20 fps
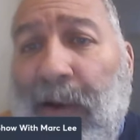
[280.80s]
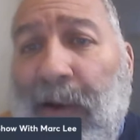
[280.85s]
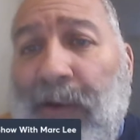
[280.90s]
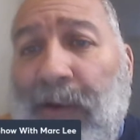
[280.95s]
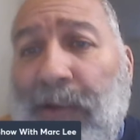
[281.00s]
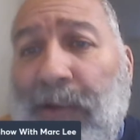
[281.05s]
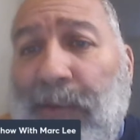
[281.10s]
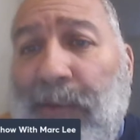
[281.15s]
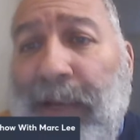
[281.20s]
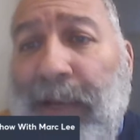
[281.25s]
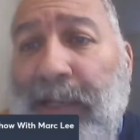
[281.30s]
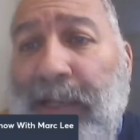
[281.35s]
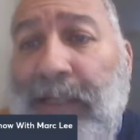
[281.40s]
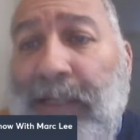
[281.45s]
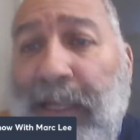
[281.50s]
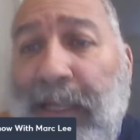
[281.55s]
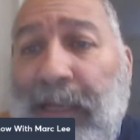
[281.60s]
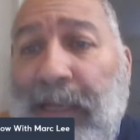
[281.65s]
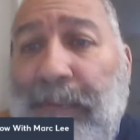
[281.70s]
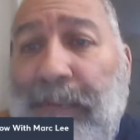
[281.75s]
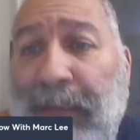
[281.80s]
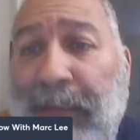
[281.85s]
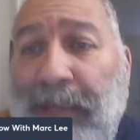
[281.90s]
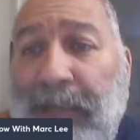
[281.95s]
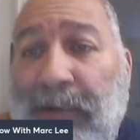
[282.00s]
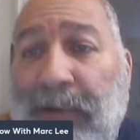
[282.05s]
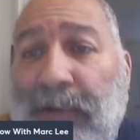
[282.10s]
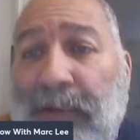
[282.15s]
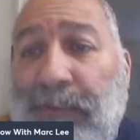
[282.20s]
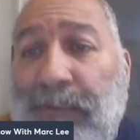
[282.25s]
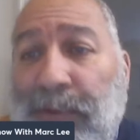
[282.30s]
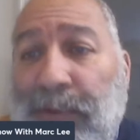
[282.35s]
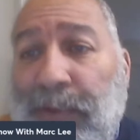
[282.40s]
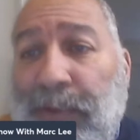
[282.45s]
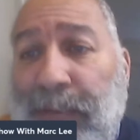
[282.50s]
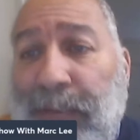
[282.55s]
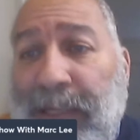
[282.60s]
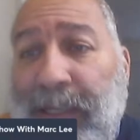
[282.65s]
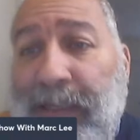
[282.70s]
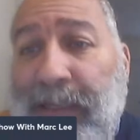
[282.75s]
on the way to taking pay dirt for
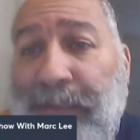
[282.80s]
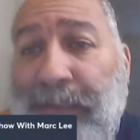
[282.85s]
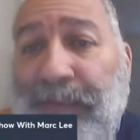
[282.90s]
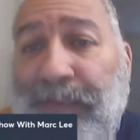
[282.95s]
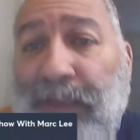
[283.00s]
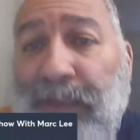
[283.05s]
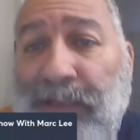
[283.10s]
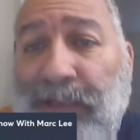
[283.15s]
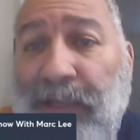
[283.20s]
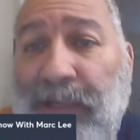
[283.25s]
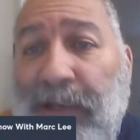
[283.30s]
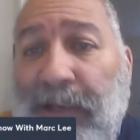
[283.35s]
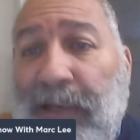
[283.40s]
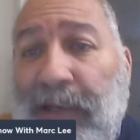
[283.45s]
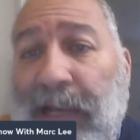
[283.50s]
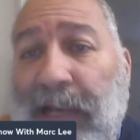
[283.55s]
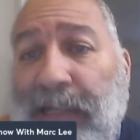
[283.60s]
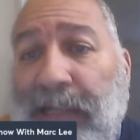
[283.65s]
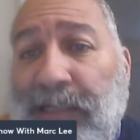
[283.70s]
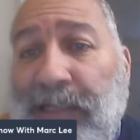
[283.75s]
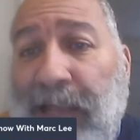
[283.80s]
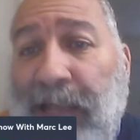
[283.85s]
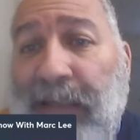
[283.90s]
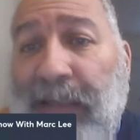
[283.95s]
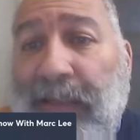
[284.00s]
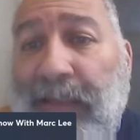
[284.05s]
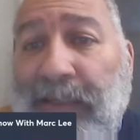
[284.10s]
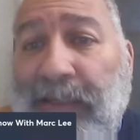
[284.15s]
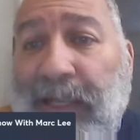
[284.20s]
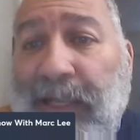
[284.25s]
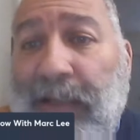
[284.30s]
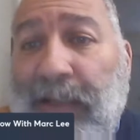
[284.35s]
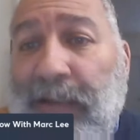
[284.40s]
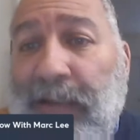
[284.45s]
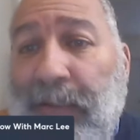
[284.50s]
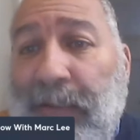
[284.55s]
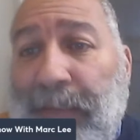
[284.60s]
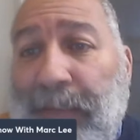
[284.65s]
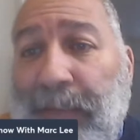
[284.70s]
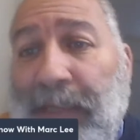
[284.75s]
the week. Juggernaut Jonathan
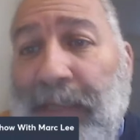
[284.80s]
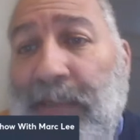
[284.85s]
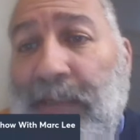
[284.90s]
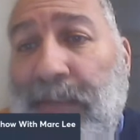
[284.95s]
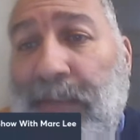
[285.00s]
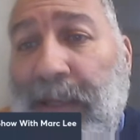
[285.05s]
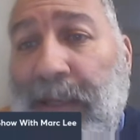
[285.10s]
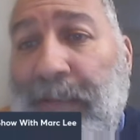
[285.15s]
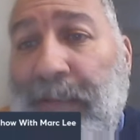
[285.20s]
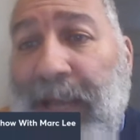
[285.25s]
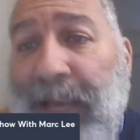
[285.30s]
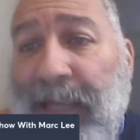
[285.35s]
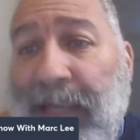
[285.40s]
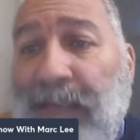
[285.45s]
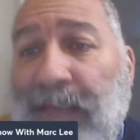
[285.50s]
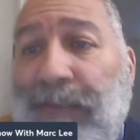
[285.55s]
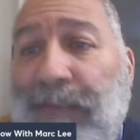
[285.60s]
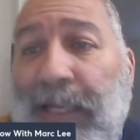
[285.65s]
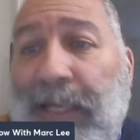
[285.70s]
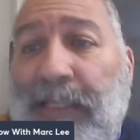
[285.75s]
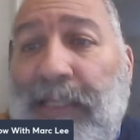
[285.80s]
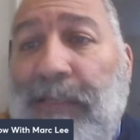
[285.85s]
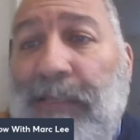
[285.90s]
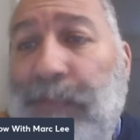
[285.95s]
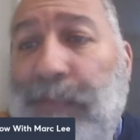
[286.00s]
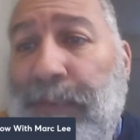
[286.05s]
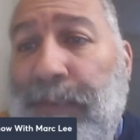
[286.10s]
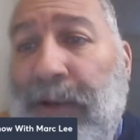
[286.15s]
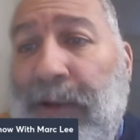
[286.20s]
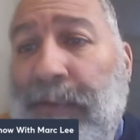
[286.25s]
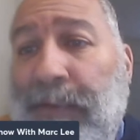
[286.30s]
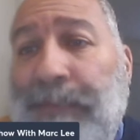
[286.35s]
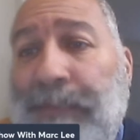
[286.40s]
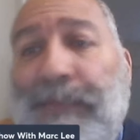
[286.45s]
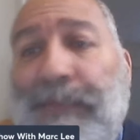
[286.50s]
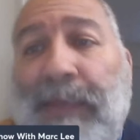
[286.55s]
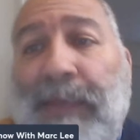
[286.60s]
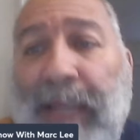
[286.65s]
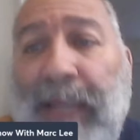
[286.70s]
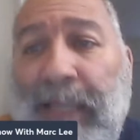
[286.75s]
Taylor, the best running back in fantasy football,
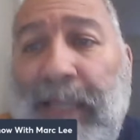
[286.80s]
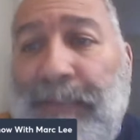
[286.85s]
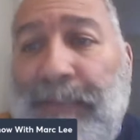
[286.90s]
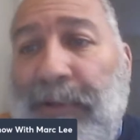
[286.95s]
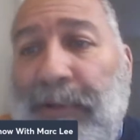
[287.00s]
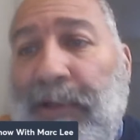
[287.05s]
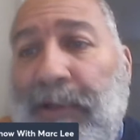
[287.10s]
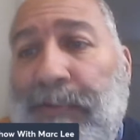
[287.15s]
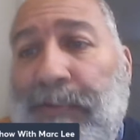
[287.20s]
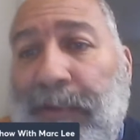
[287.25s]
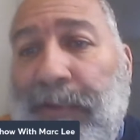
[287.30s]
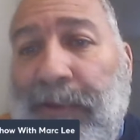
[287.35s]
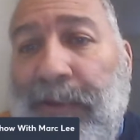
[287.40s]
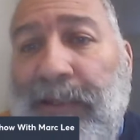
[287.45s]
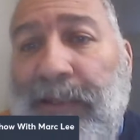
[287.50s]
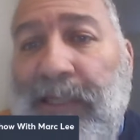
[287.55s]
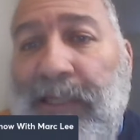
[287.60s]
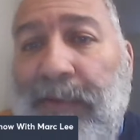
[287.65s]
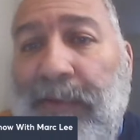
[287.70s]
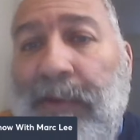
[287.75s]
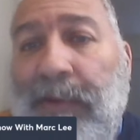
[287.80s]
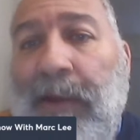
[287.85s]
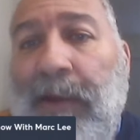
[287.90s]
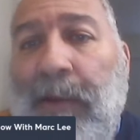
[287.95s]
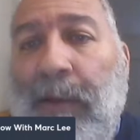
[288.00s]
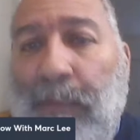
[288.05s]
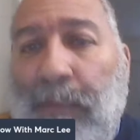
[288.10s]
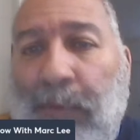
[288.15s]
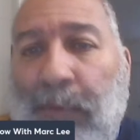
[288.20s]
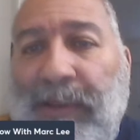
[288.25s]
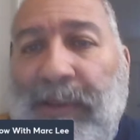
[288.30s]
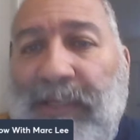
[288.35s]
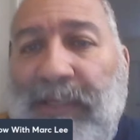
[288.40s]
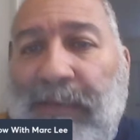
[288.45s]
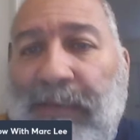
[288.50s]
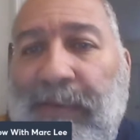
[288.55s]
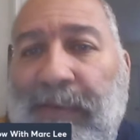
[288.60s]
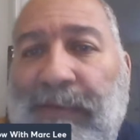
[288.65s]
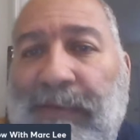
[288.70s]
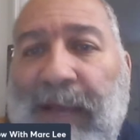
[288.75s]
exploded for
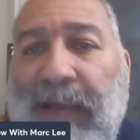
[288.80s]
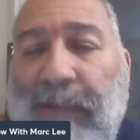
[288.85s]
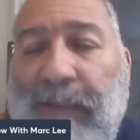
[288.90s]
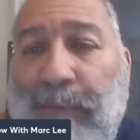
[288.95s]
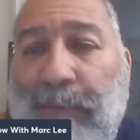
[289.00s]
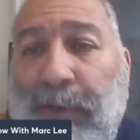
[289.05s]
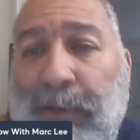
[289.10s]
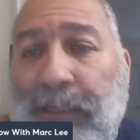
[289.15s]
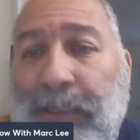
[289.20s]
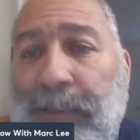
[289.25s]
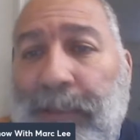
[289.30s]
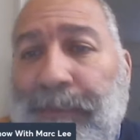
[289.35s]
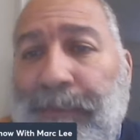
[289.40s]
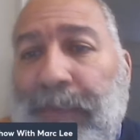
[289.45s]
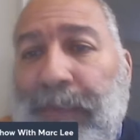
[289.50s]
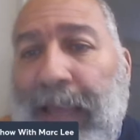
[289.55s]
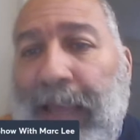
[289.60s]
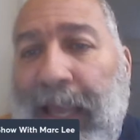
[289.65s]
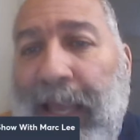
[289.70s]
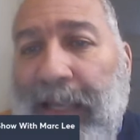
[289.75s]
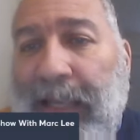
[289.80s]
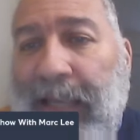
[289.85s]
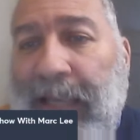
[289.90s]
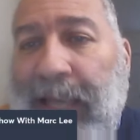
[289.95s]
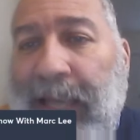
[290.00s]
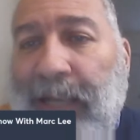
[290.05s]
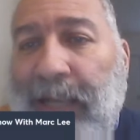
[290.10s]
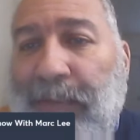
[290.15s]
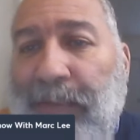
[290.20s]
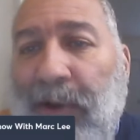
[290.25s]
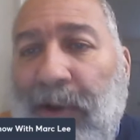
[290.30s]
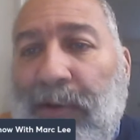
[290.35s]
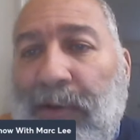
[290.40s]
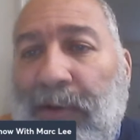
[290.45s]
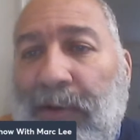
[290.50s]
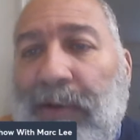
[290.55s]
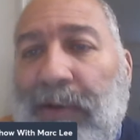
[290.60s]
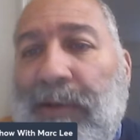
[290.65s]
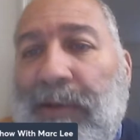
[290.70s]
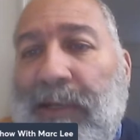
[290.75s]
37.75 points, and Cannonball
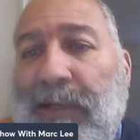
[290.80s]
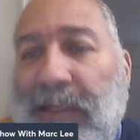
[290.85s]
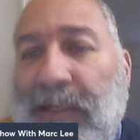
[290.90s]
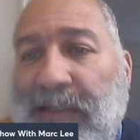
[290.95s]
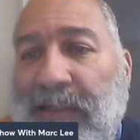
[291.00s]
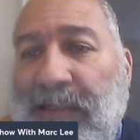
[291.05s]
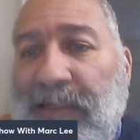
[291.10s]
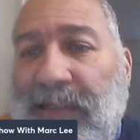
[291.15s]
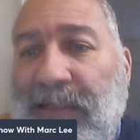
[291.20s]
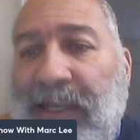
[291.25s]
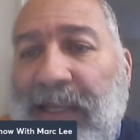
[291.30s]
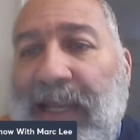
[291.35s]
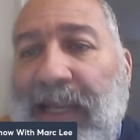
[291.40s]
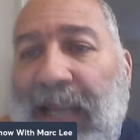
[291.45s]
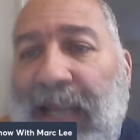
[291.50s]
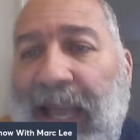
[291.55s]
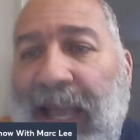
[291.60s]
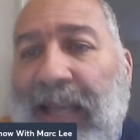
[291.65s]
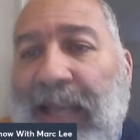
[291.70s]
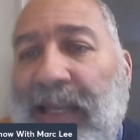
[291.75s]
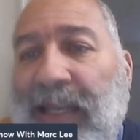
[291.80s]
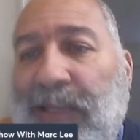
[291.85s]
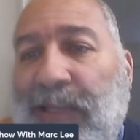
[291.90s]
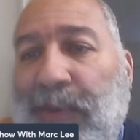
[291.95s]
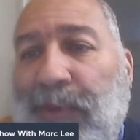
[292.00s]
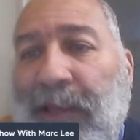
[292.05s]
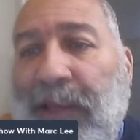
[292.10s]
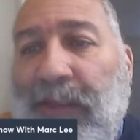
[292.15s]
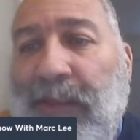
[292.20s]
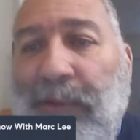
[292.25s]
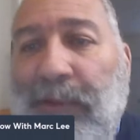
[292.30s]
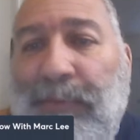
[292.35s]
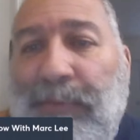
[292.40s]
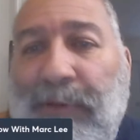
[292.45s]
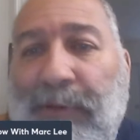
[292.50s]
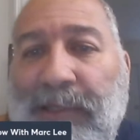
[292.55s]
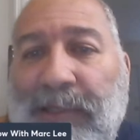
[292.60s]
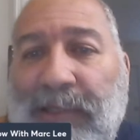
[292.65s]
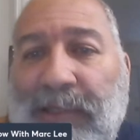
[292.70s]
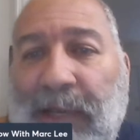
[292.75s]
Kirk Cousins added 23
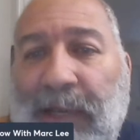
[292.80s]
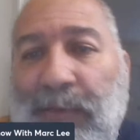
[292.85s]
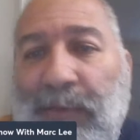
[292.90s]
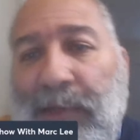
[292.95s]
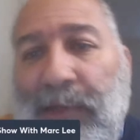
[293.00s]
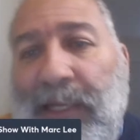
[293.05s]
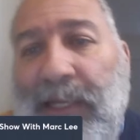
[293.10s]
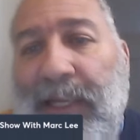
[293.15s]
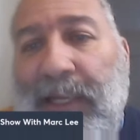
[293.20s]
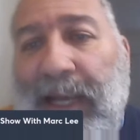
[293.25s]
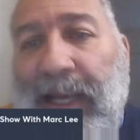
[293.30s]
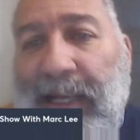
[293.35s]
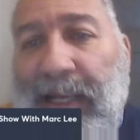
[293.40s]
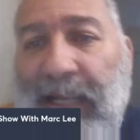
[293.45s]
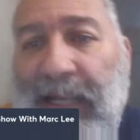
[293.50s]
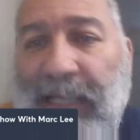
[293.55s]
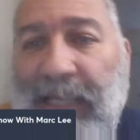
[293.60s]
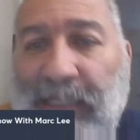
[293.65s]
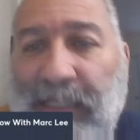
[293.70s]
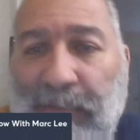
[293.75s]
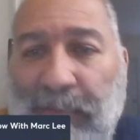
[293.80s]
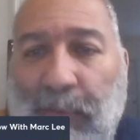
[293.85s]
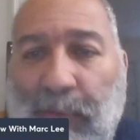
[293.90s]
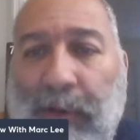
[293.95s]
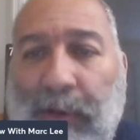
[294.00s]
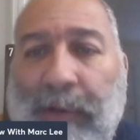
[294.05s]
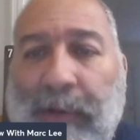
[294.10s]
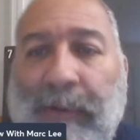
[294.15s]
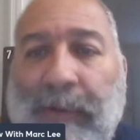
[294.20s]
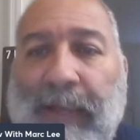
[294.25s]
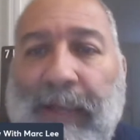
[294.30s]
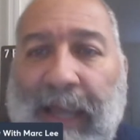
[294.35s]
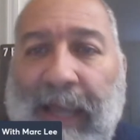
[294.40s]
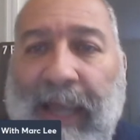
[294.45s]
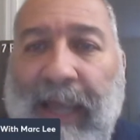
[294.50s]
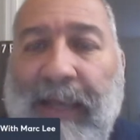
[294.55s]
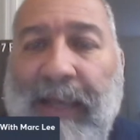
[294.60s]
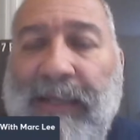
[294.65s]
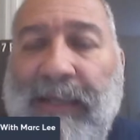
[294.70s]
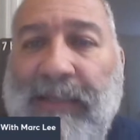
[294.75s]
points, and rookie Elijah Moore
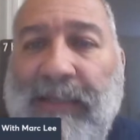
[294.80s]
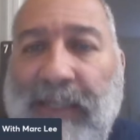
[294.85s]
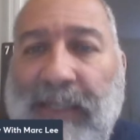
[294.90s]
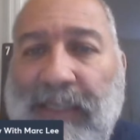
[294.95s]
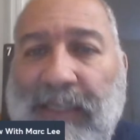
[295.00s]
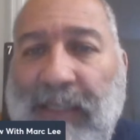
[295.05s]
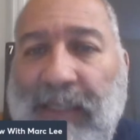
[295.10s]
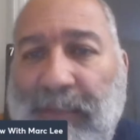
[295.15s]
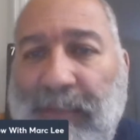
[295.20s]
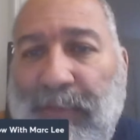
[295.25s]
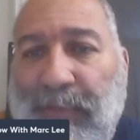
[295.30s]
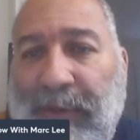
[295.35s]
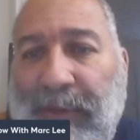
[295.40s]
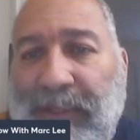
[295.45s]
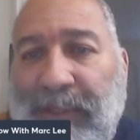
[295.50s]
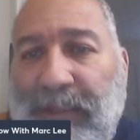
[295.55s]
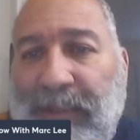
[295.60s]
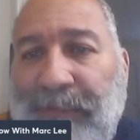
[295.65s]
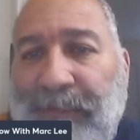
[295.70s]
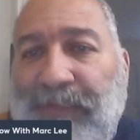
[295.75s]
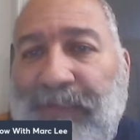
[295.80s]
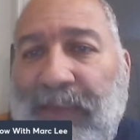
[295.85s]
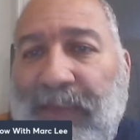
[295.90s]
had 16 points.